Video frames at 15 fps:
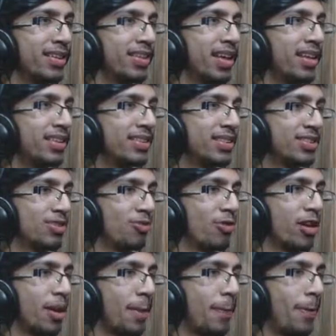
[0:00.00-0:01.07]
than this
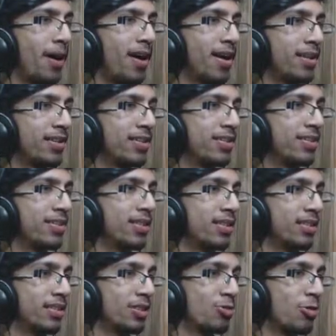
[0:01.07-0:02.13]
very part,
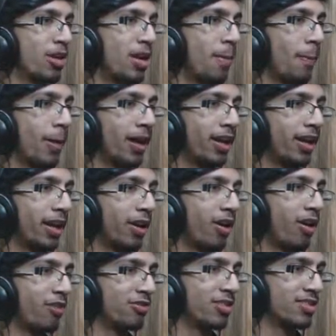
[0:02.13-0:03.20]
this very beginning
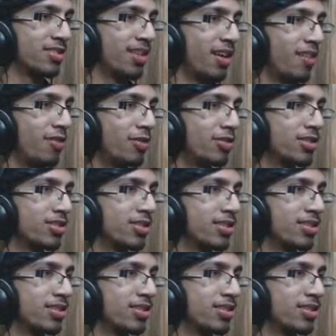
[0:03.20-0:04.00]
of this level, which is